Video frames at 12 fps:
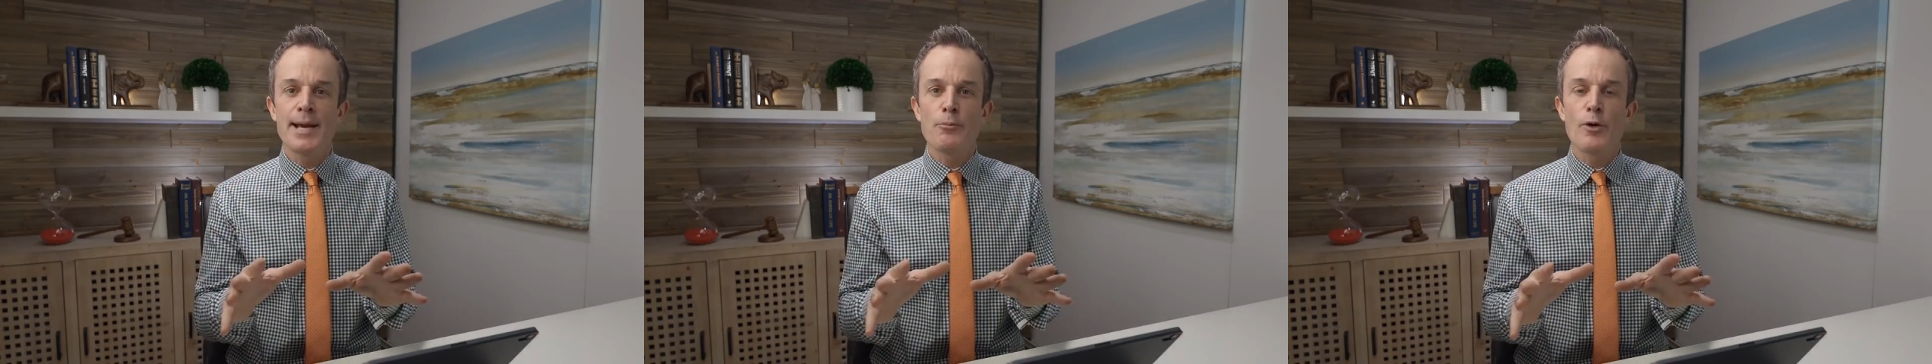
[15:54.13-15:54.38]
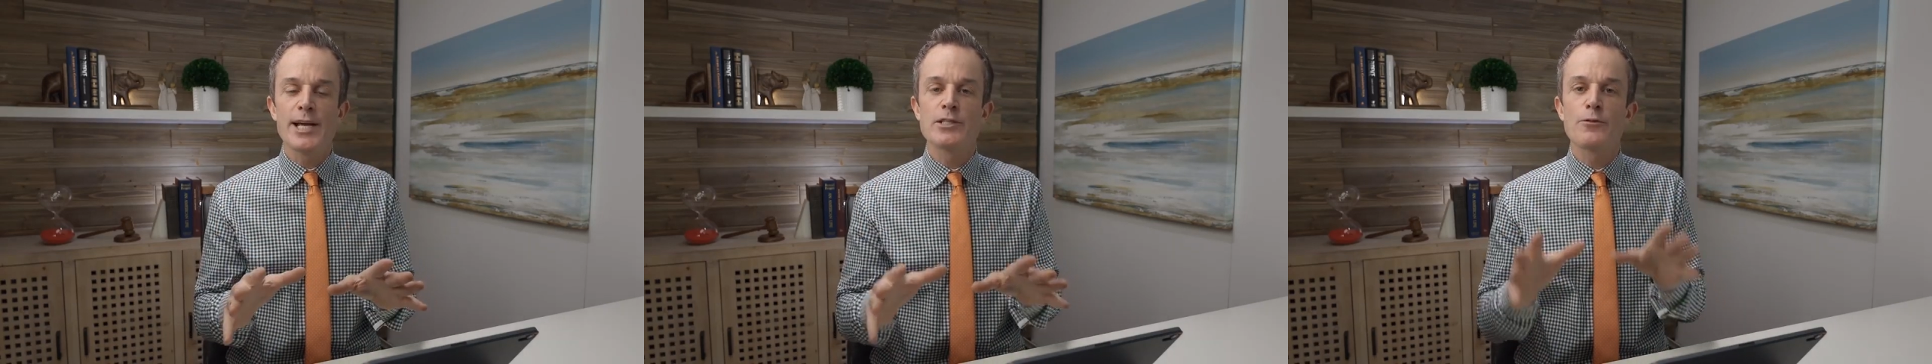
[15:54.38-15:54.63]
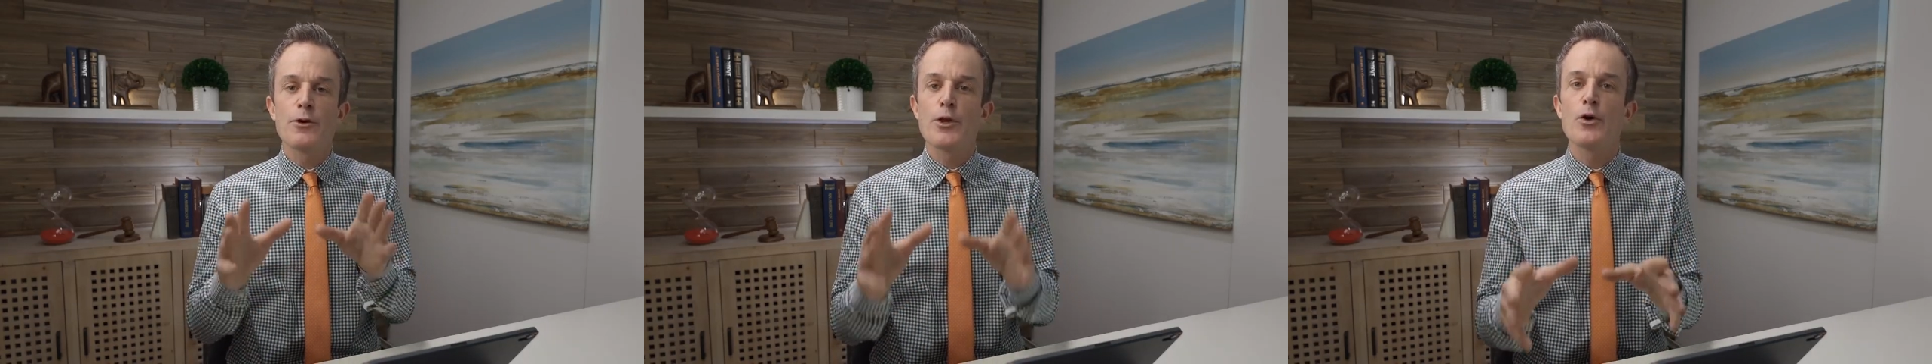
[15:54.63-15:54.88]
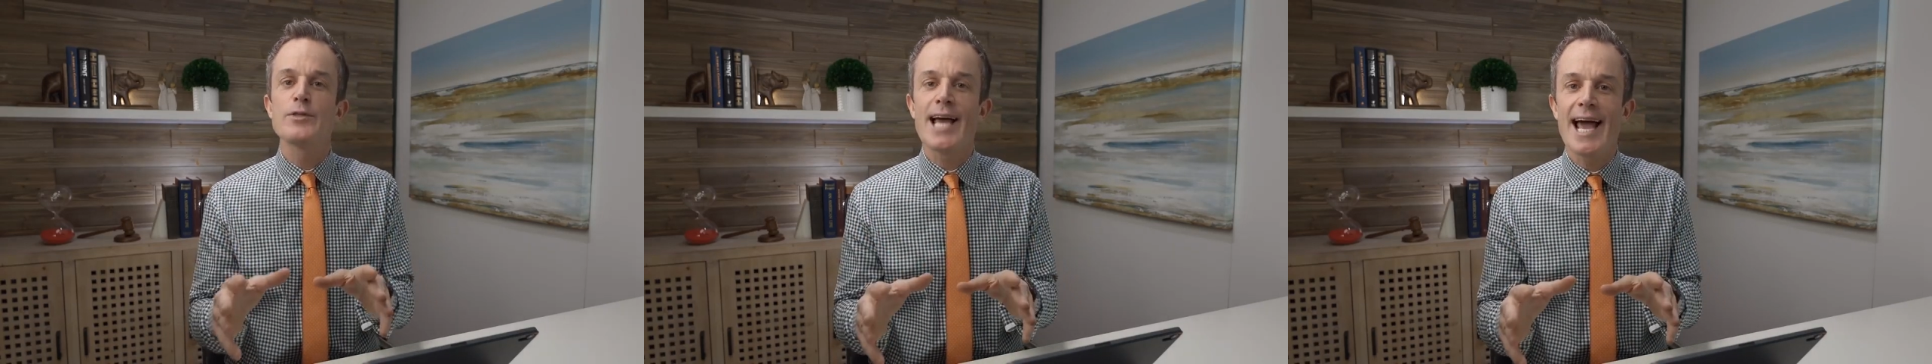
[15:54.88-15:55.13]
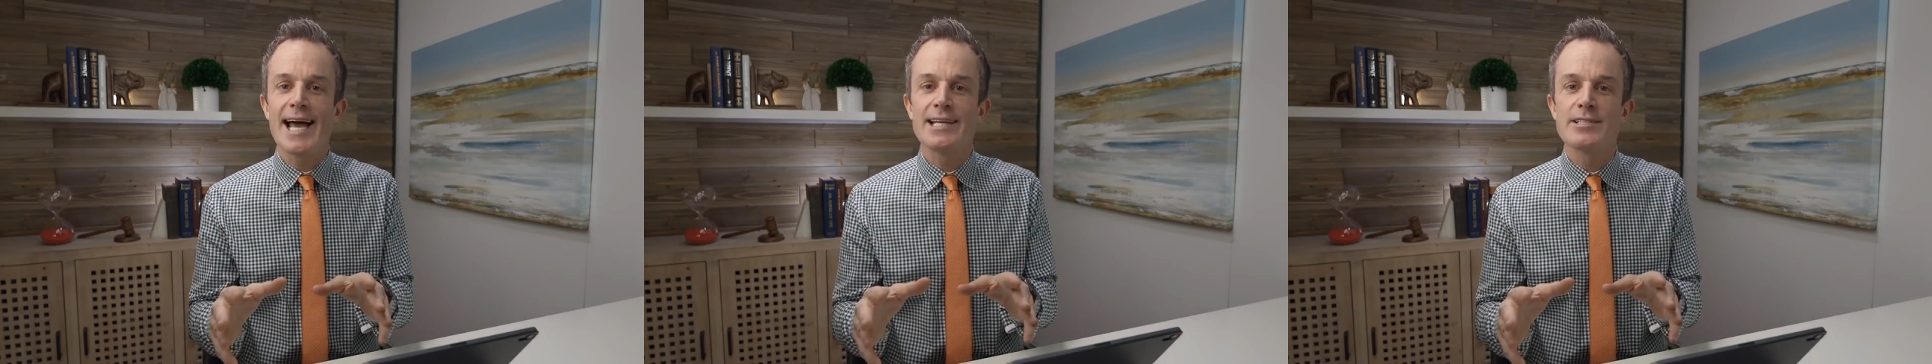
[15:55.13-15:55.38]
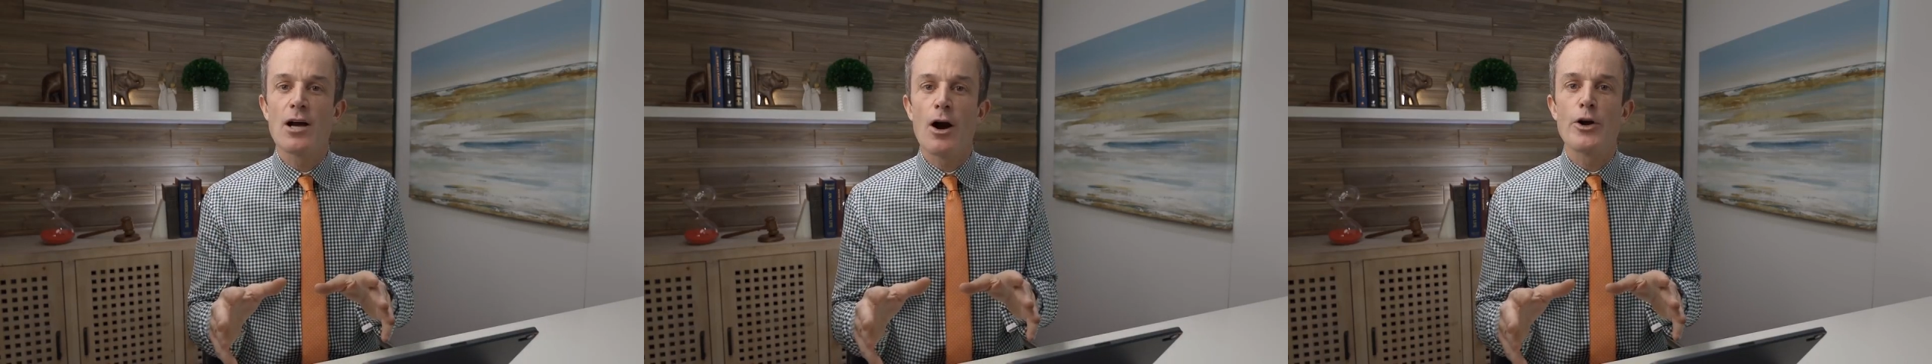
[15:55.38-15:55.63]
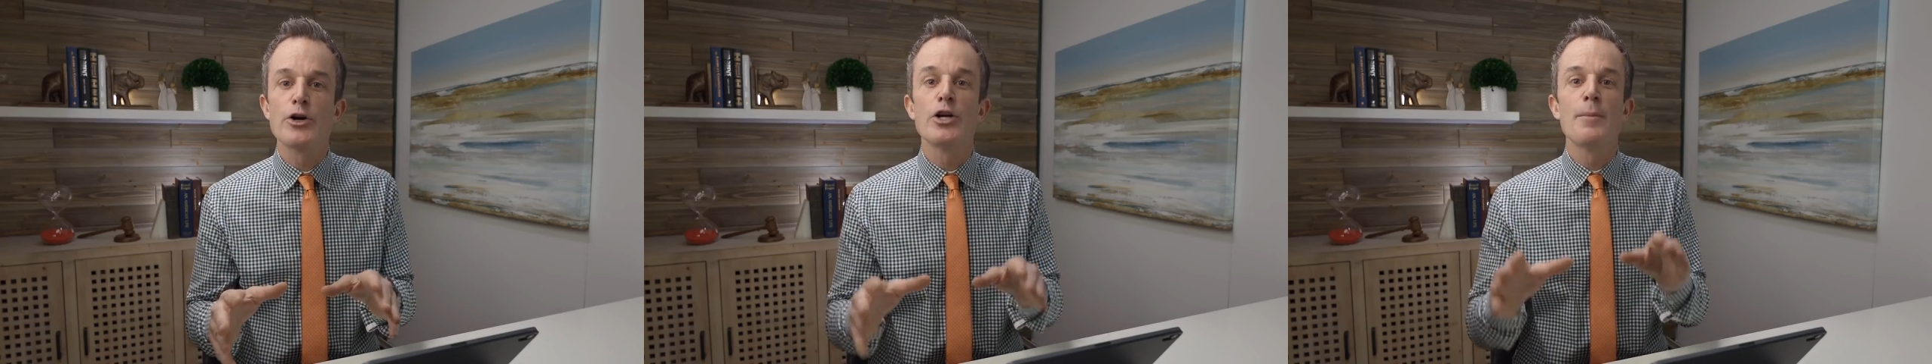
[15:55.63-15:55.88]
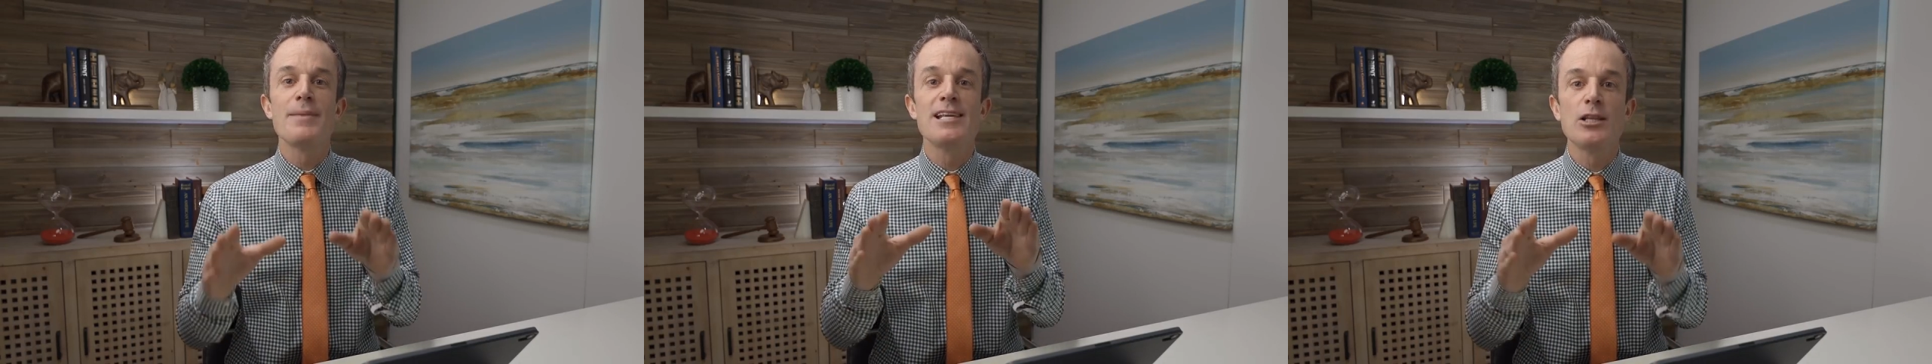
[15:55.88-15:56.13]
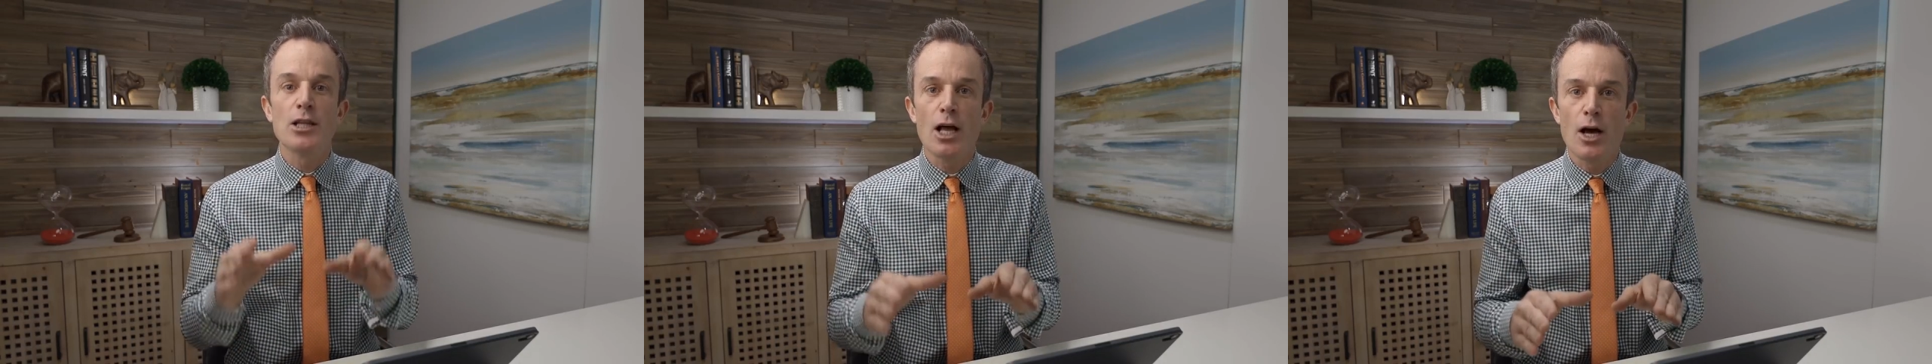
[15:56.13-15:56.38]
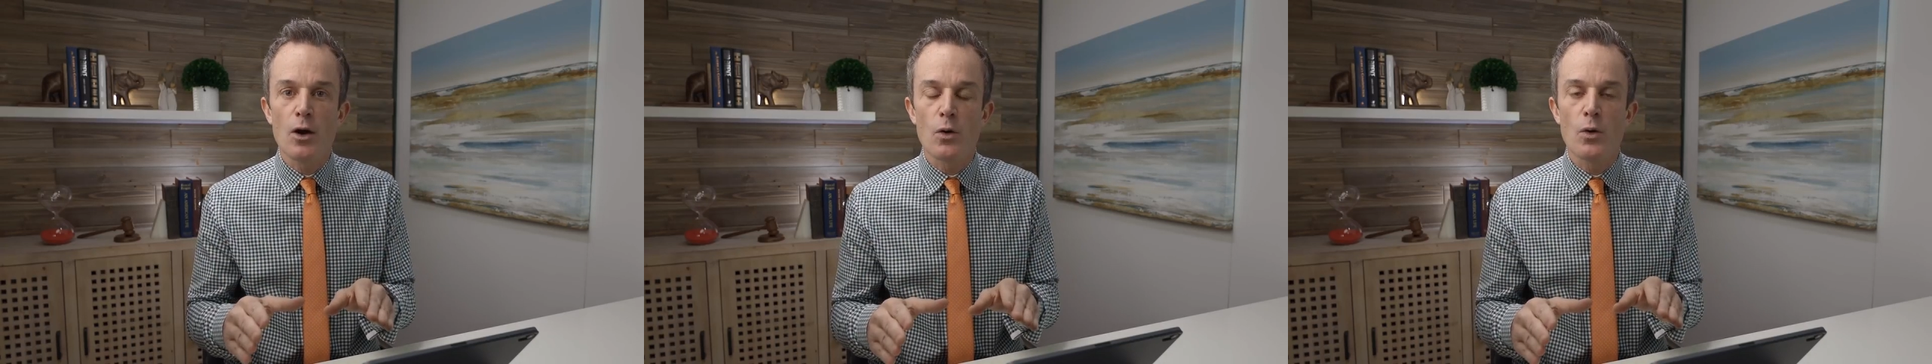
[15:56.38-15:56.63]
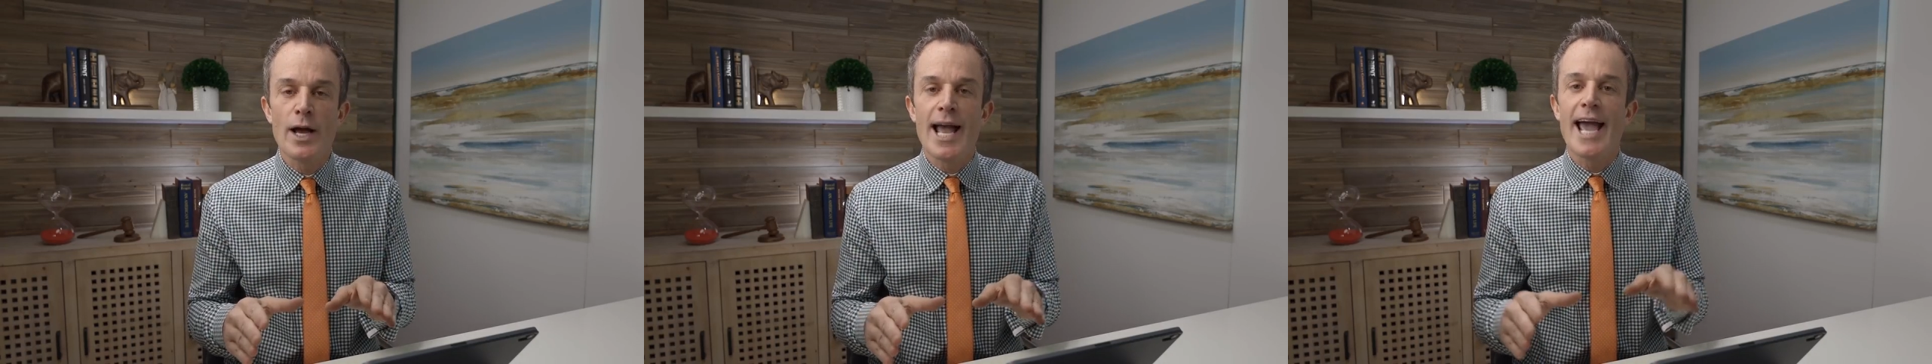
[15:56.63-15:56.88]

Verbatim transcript: M rates for those ads are gonna be low,